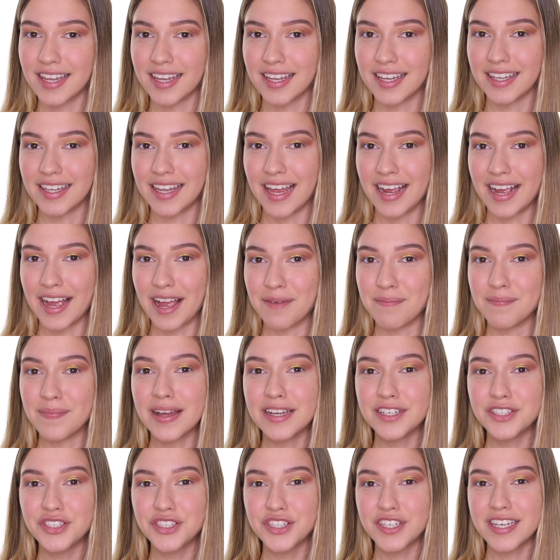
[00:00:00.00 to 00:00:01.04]
Like I
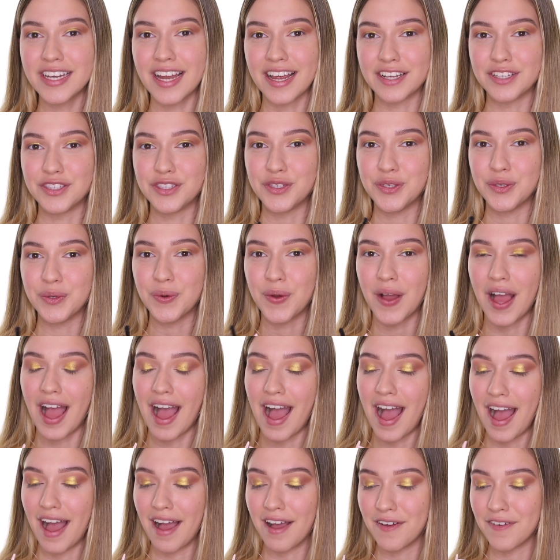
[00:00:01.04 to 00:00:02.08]
mentioned, I do
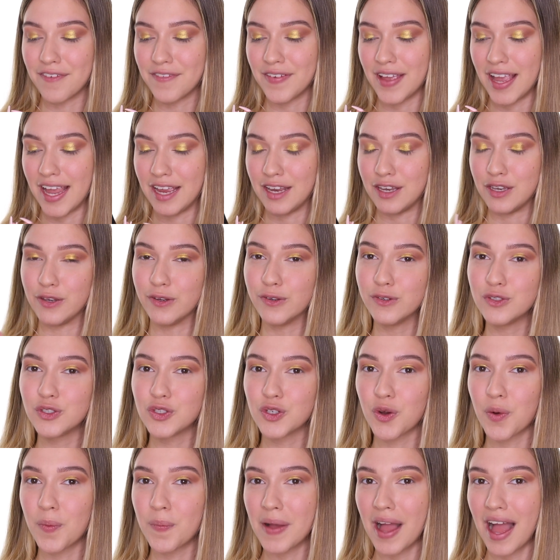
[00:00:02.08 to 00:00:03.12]
have a
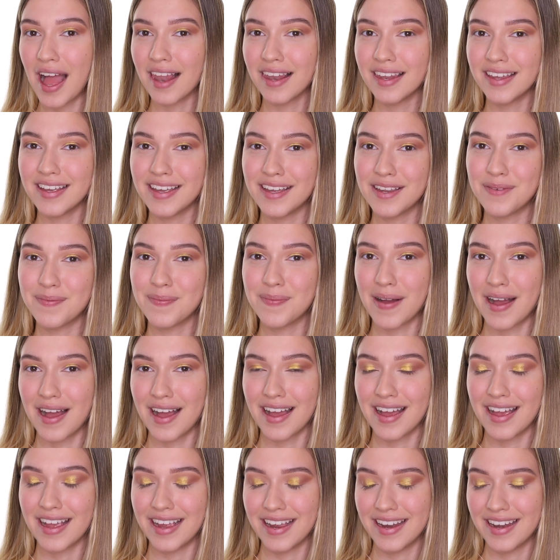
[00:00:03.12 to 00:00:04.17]
neutral palette in
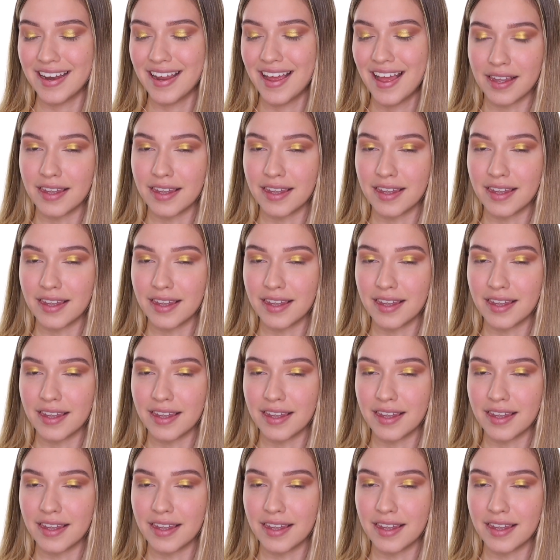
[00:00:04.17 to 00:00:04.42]
mind,